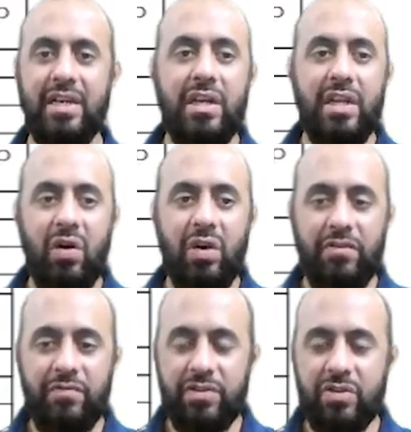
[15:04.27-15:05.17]
Now,
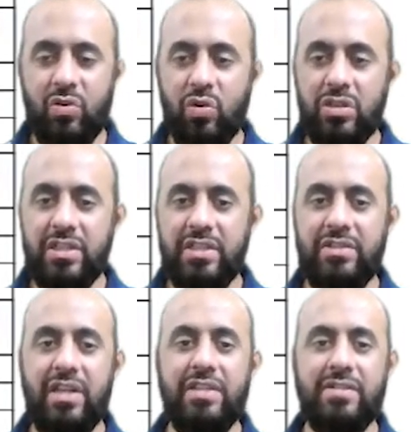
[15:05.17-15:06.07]
if a course is
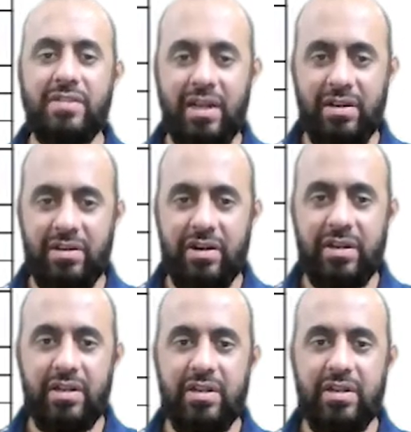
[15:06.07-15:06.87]
really standard,